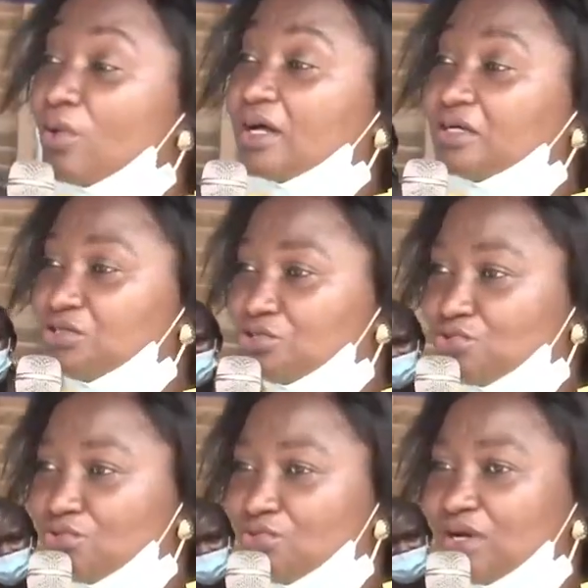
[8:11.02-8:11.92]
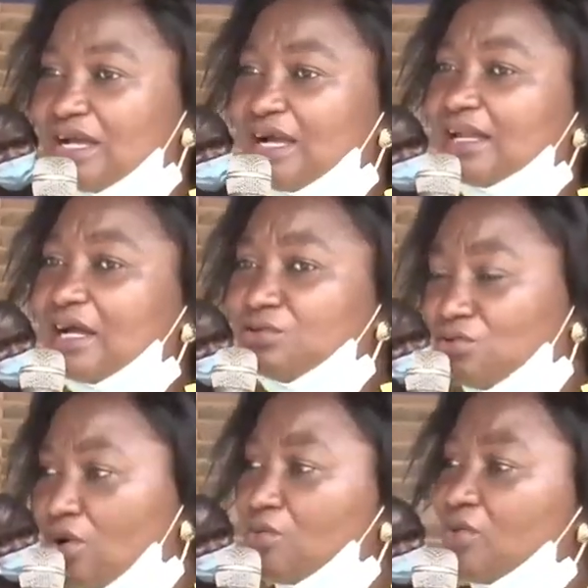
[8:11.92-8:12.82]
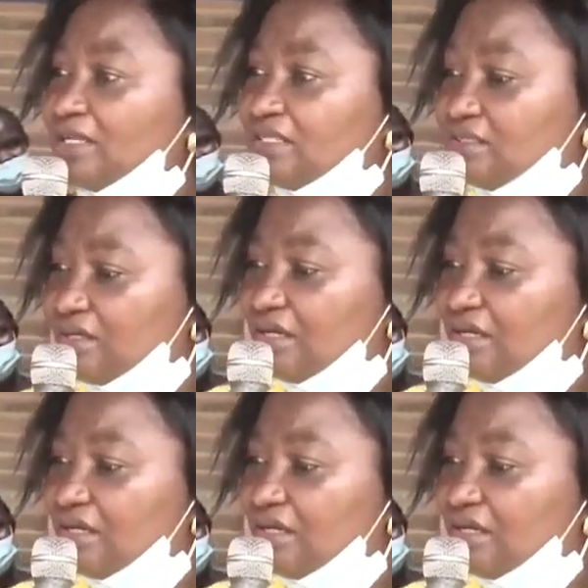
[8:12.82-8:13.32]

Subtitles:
well in school. And I know when